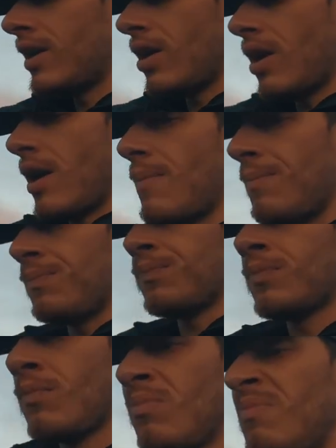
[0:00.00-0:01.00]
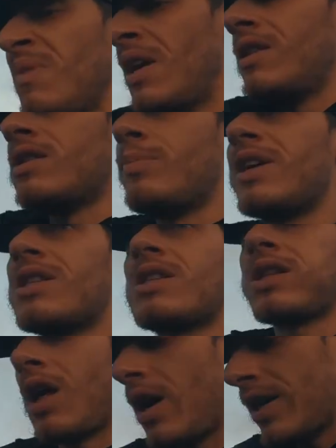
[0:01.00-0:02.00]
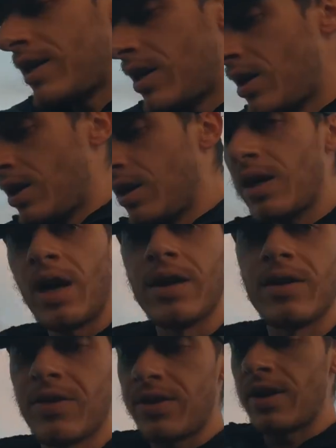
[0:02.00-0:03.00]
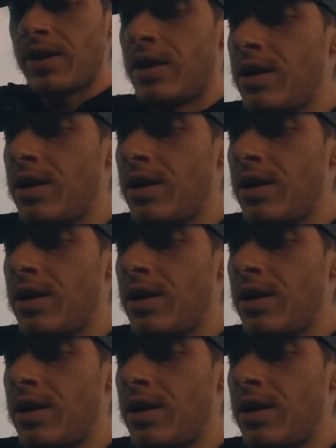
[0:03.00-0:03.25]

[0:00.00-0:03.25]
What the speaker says: there's a big slide kind of thing